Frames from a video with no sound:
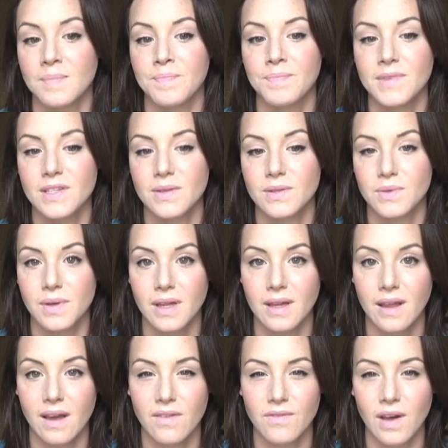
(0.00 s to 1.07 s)
So it's really
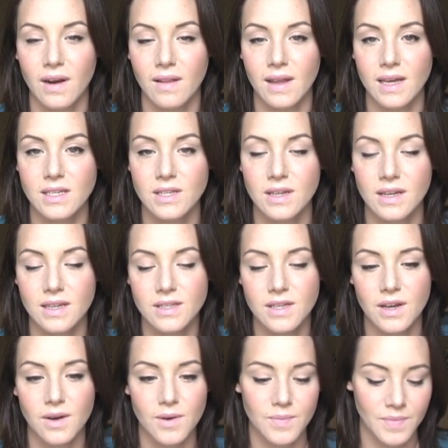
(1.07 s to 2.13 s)
like a ventilation
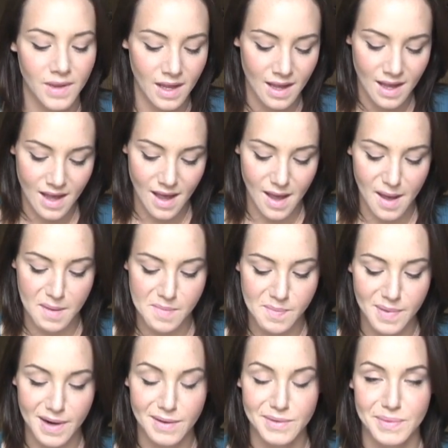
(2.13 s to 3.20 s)
issue.
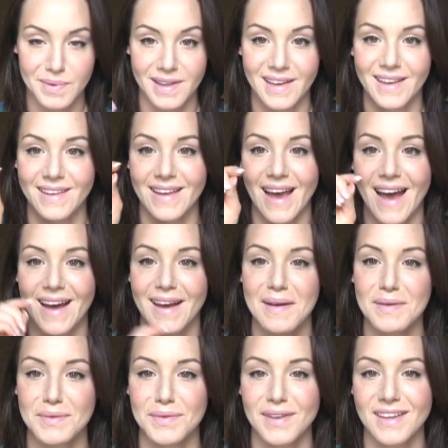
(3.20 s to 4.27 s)
But I was really
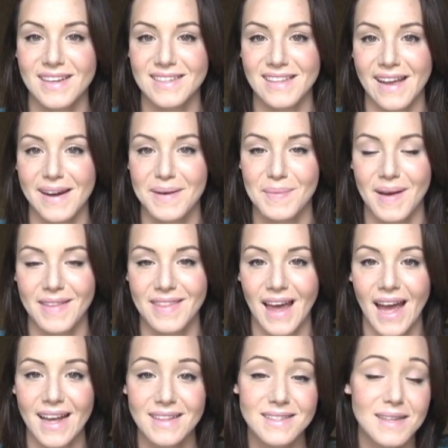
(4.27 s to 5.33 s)
excited about
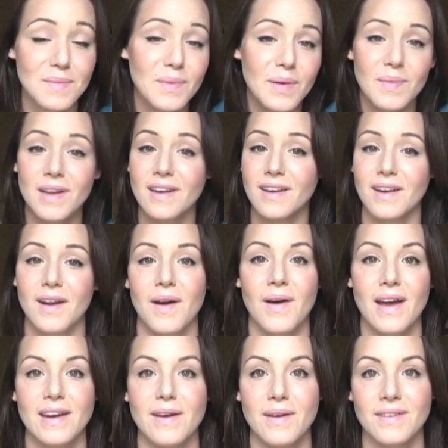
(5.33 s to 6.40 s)
that. And some women, you know,
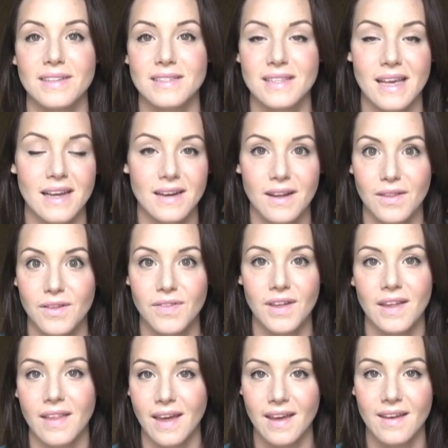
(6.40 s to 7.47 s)
I know it's like another
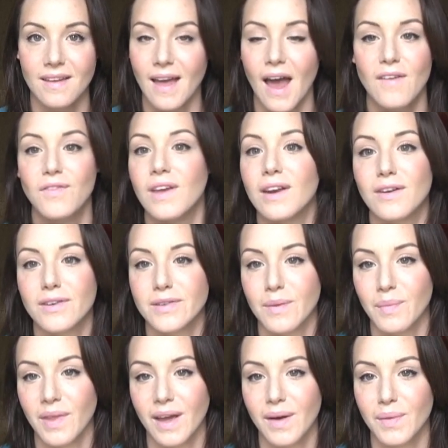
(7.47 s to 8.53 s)
thing like caffeine or
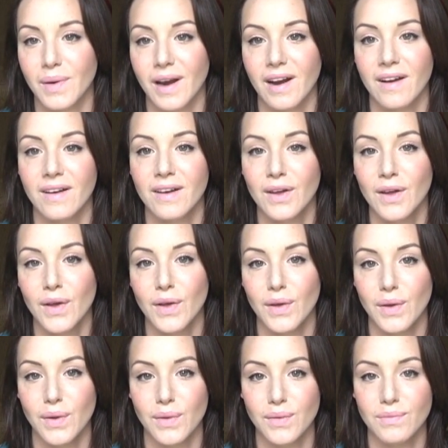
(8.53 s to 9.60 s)
something where
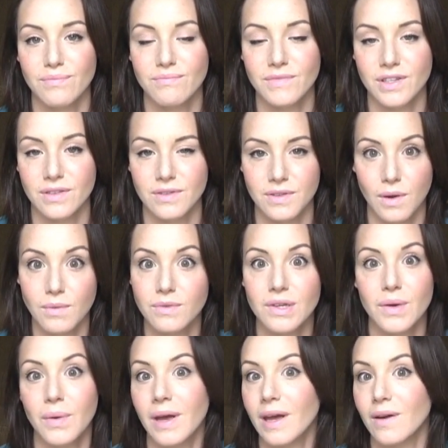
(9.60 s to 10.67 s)
you just don't
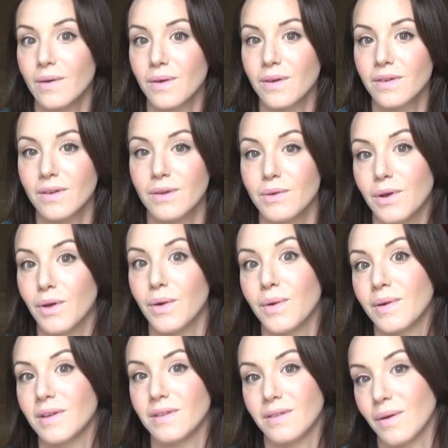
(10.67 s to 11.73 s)
do it, or you do
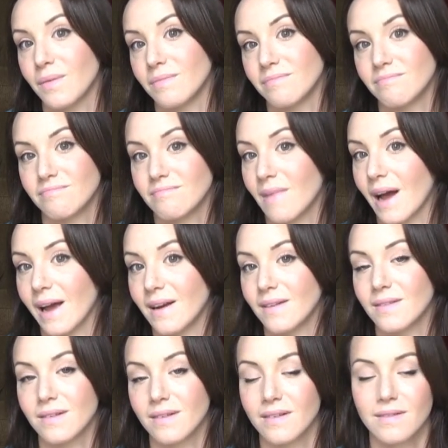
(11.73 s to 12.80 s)
and don't
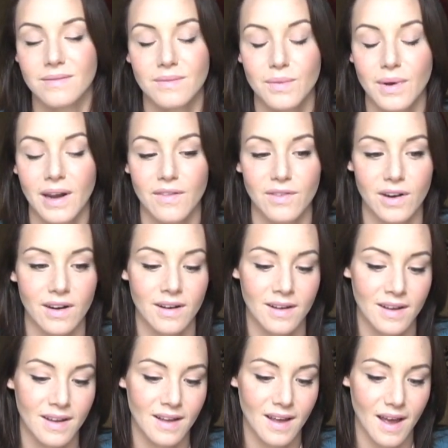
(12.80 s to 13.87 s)
mind or whatever.
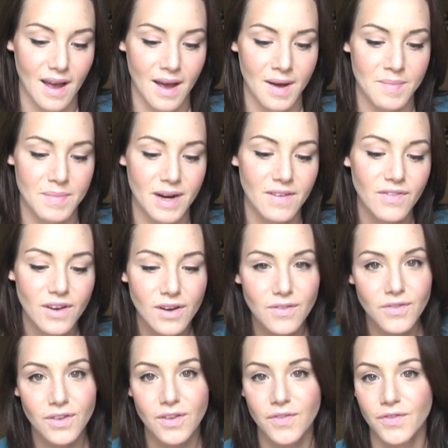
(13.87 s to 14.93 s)
But I figured
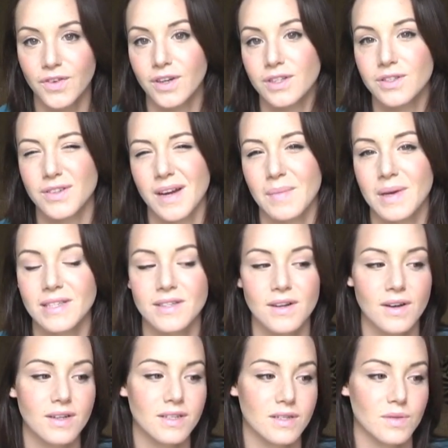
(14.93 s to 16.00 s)
for the first
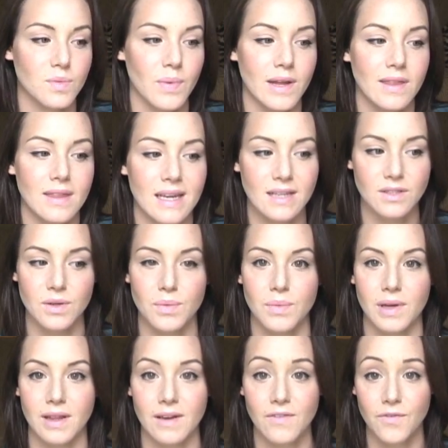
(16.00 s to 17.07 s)
trimester, just when things are
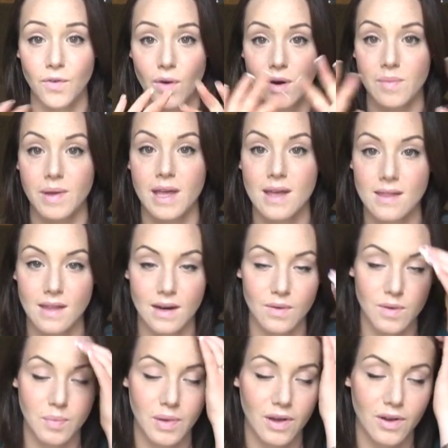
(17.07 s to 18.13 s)
really forming, that it
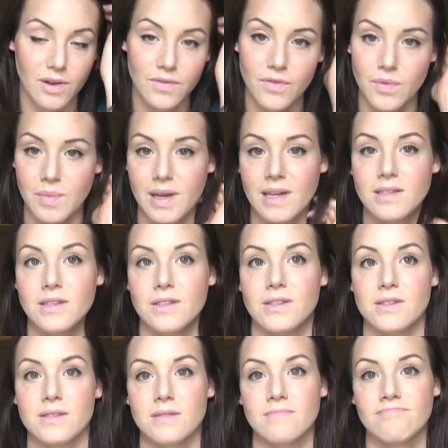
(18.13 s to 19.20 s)
would be good for me to
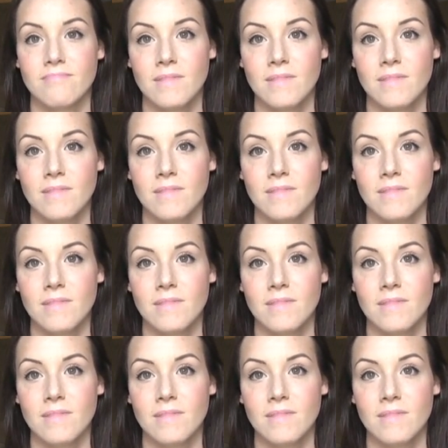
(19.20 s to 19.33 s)
just